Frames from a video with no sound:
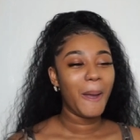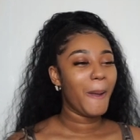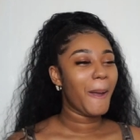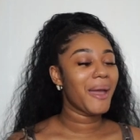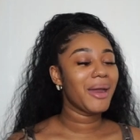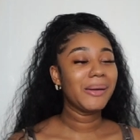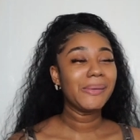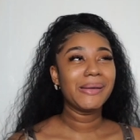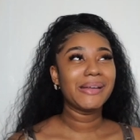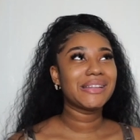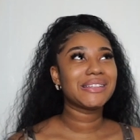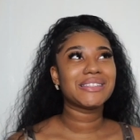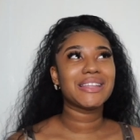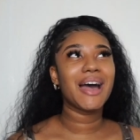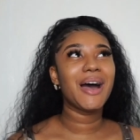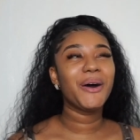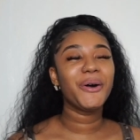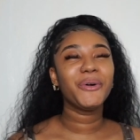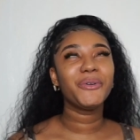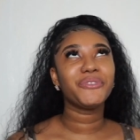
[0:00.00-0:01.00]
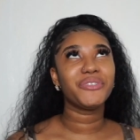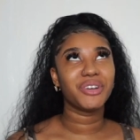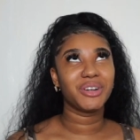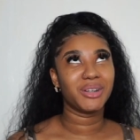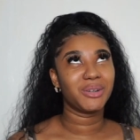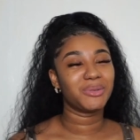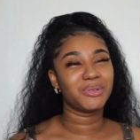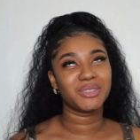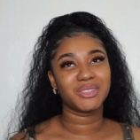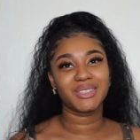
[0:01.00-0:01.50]
Anyways, that whole
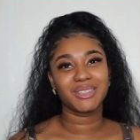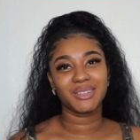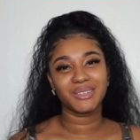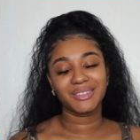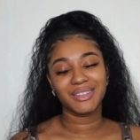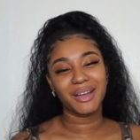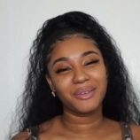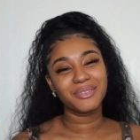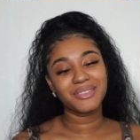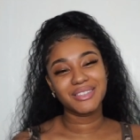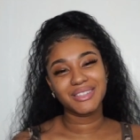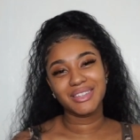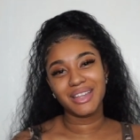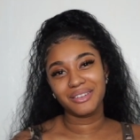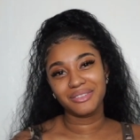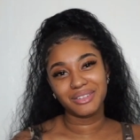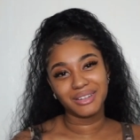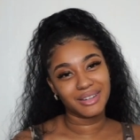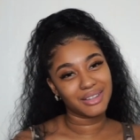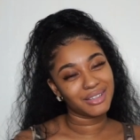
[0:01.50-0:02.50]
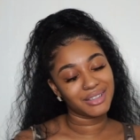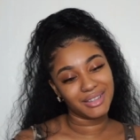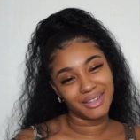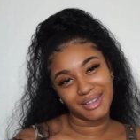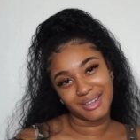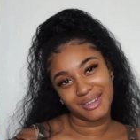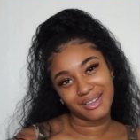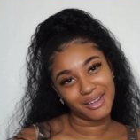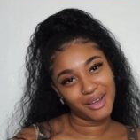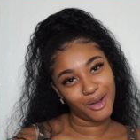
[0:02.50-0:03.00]
video was cute. That was
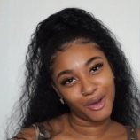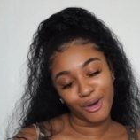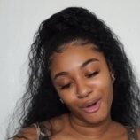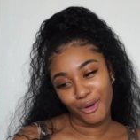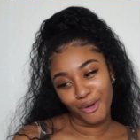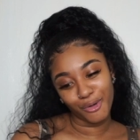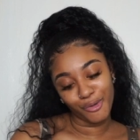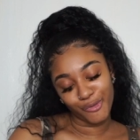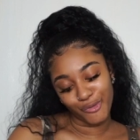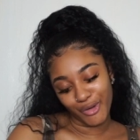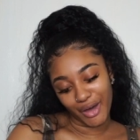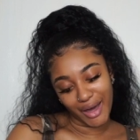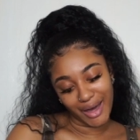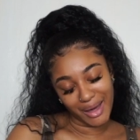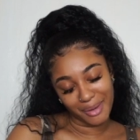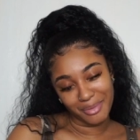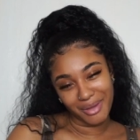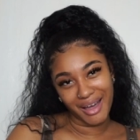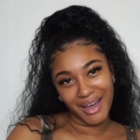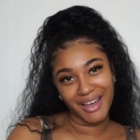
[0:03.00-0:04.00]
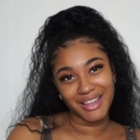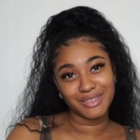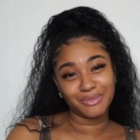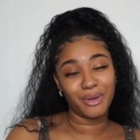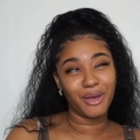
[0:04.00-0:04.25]
definitely a whole vibe, guys.